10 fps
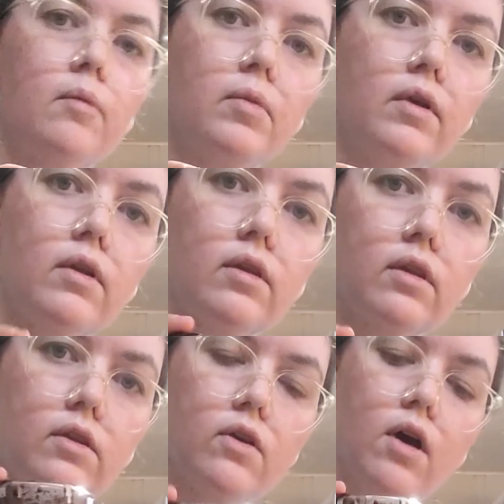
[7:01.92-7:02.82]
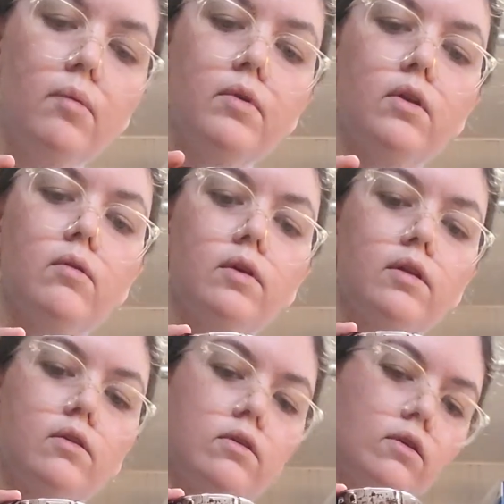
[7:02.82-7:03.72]
up at the top a little
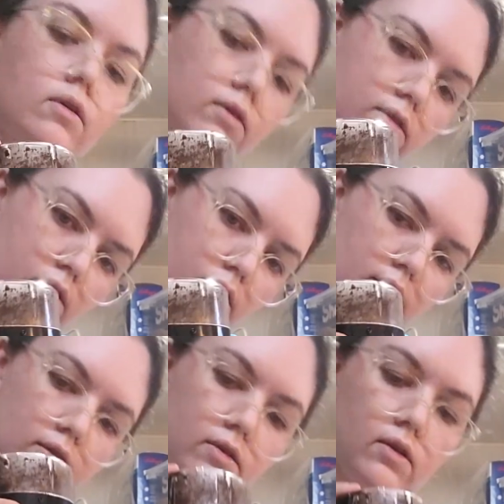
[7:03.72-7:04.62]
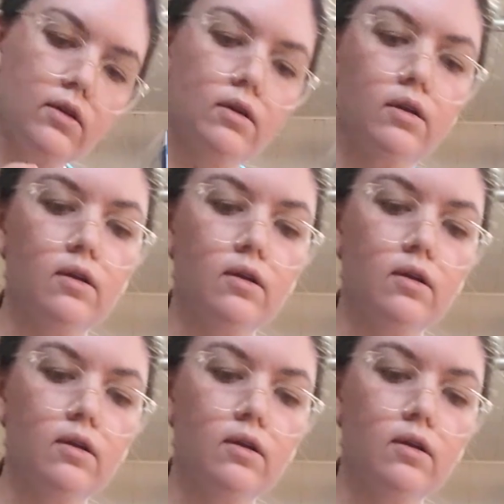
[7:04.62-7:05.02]
bit, so it's hard to see.